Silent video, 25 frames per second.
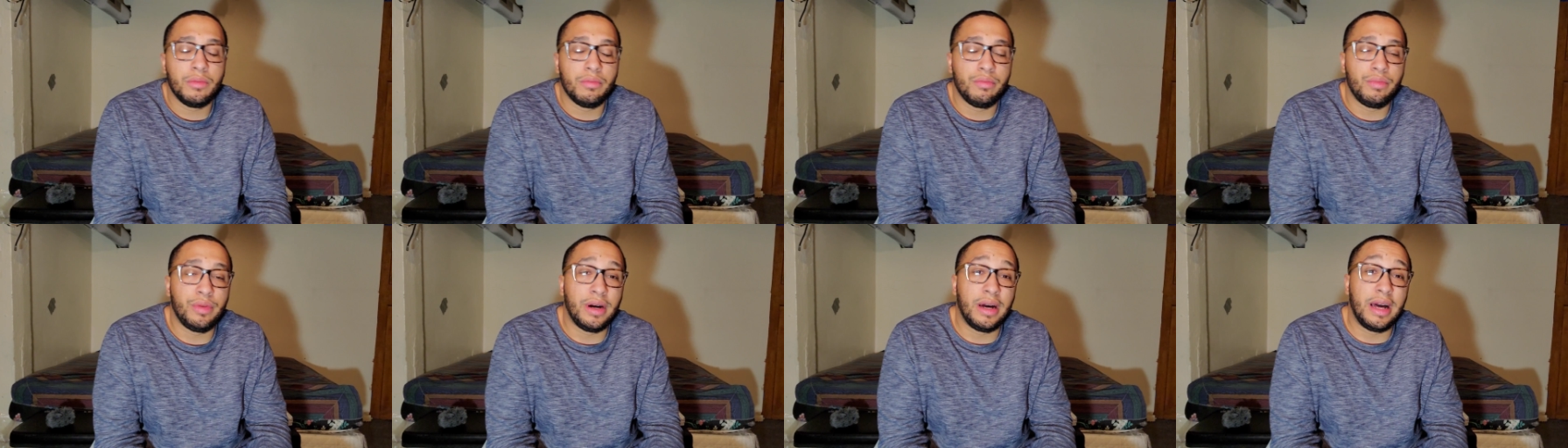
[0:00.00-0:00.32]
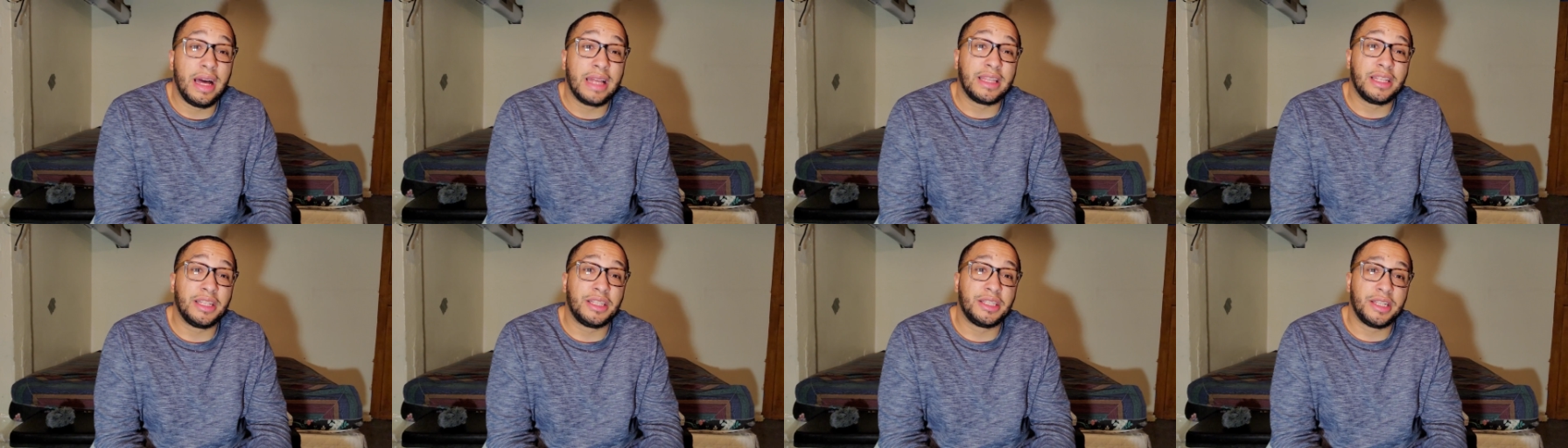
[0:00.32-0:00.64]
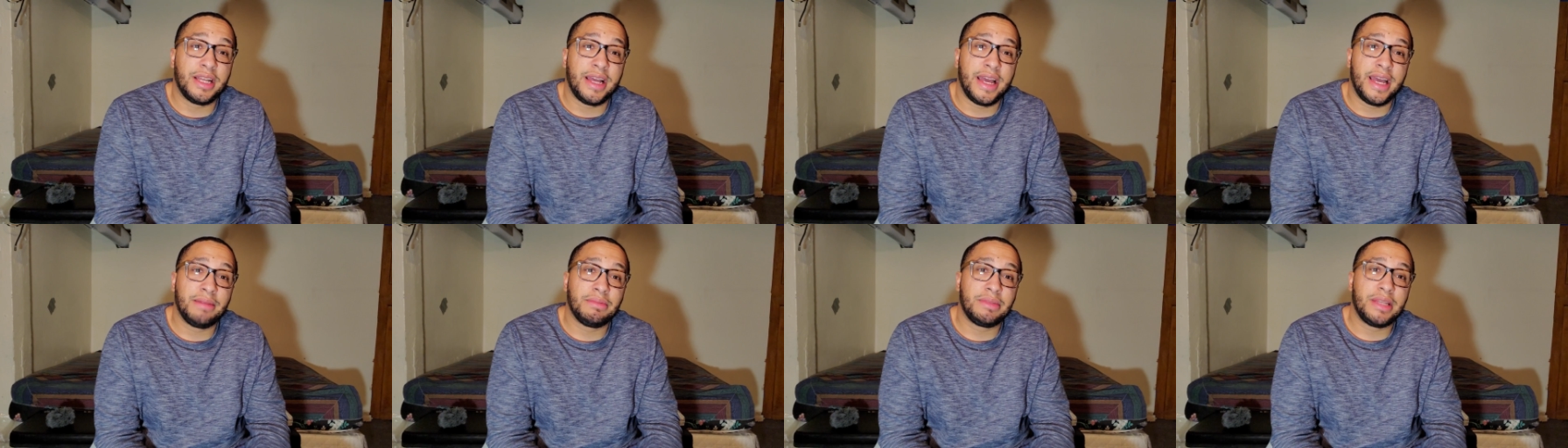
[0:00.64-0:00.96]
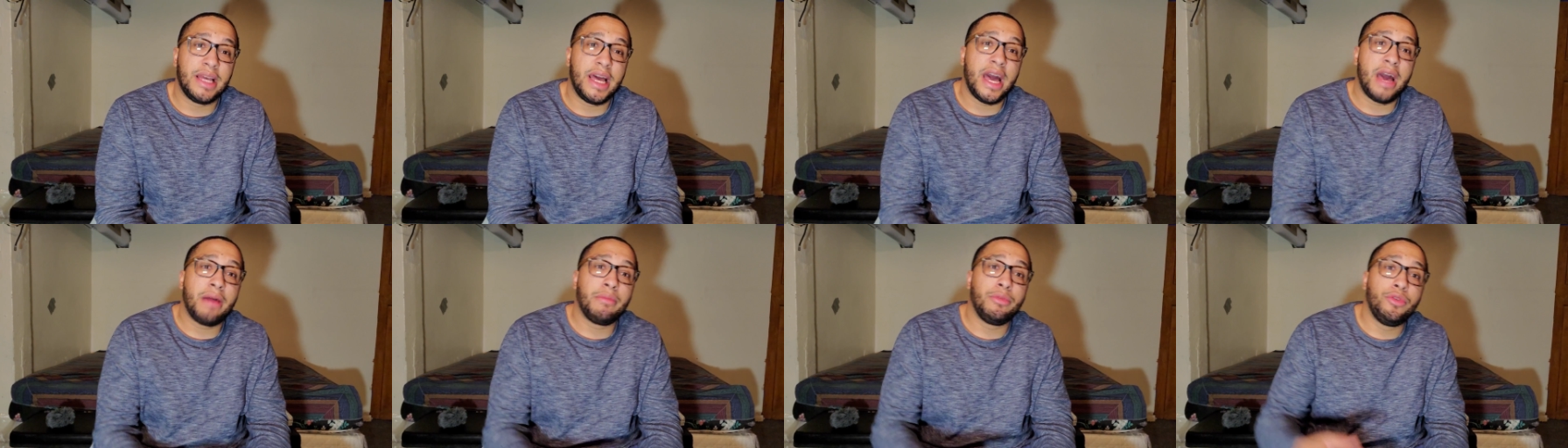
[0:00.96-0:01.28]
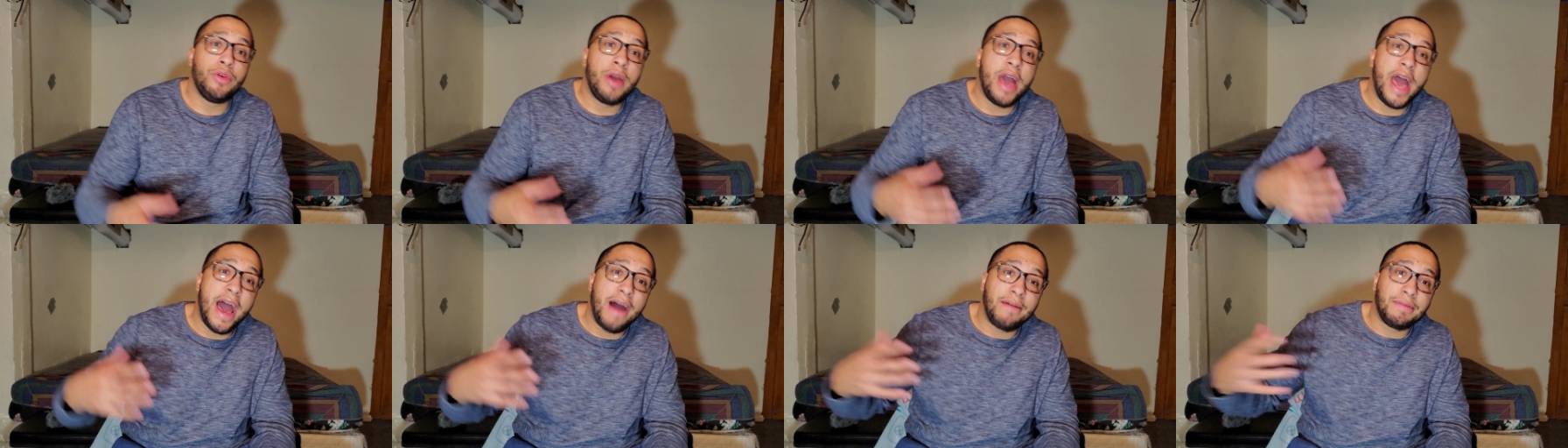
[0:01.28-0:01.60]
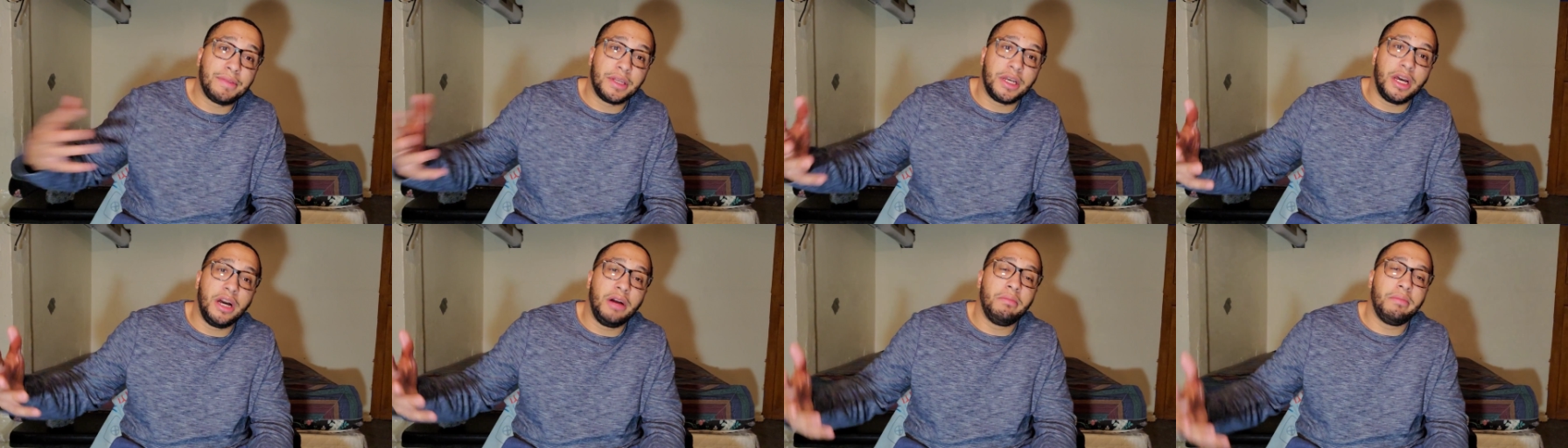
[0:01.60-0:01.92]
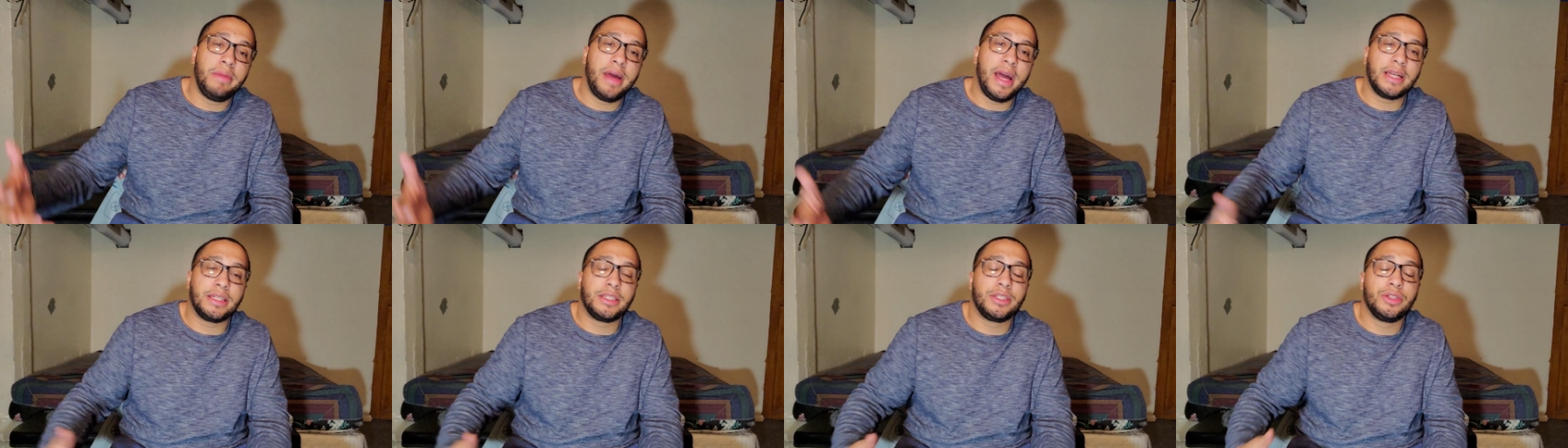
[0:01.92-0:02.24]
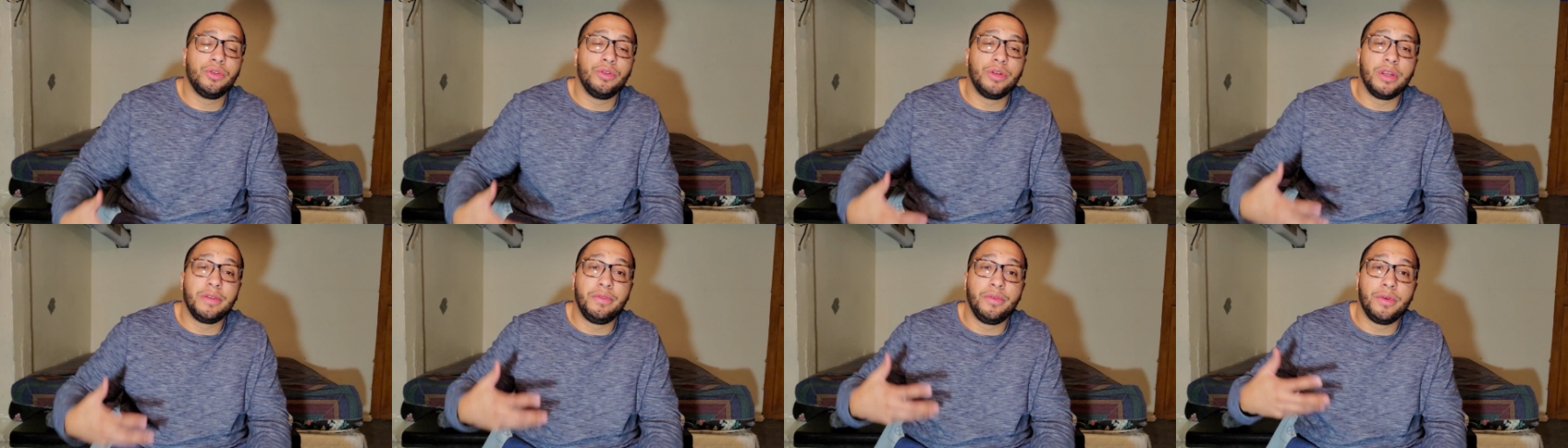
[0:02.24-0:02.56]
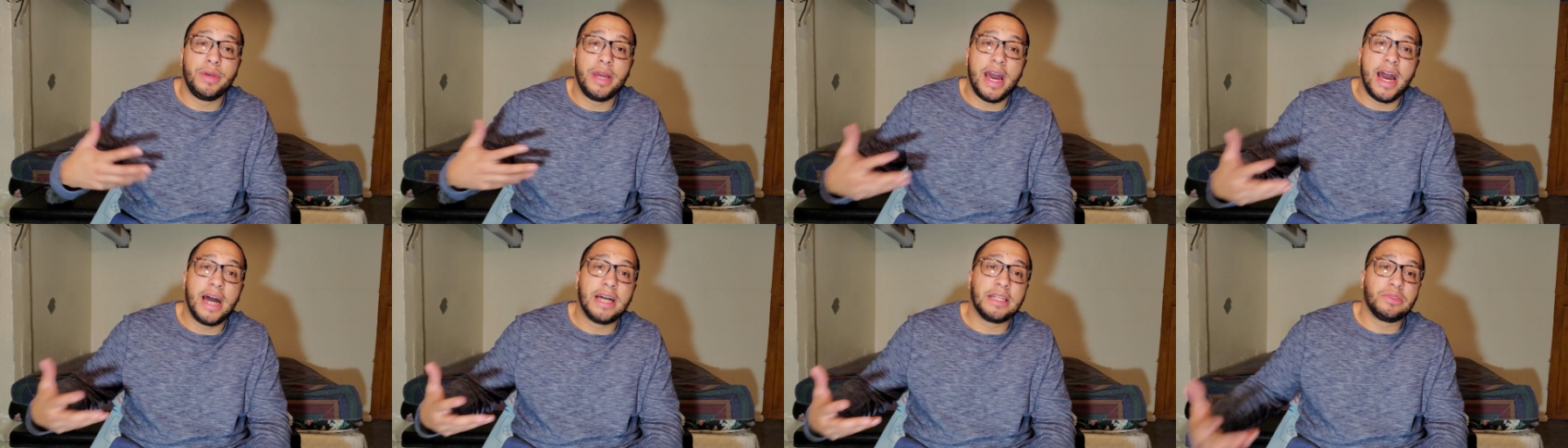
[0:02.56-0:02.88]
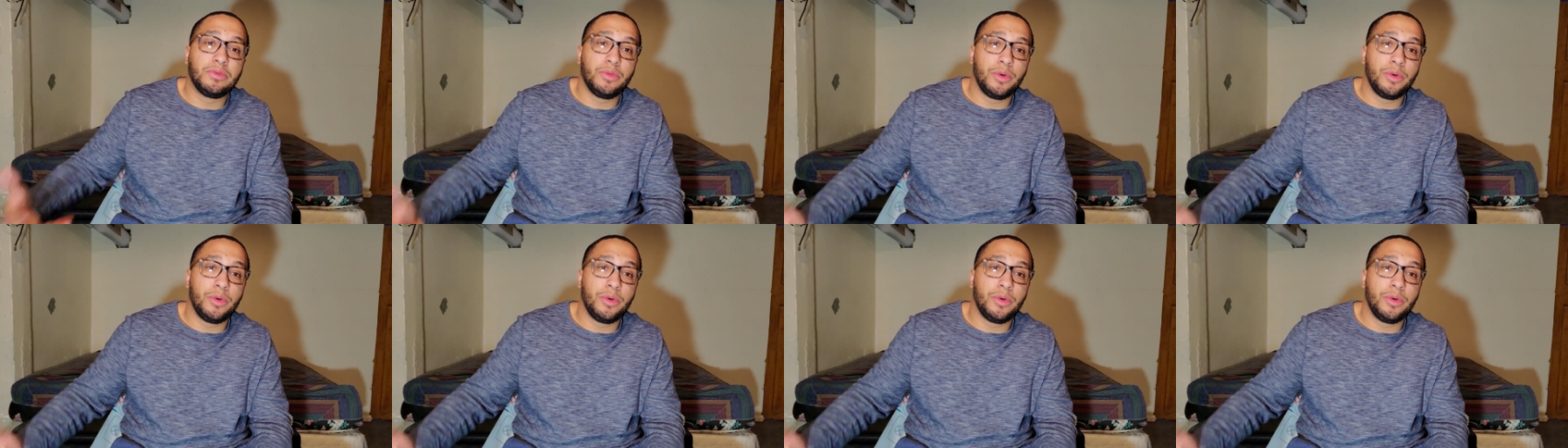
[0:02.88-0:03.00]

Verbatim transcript: But at the same time, you have to come back to it if you guys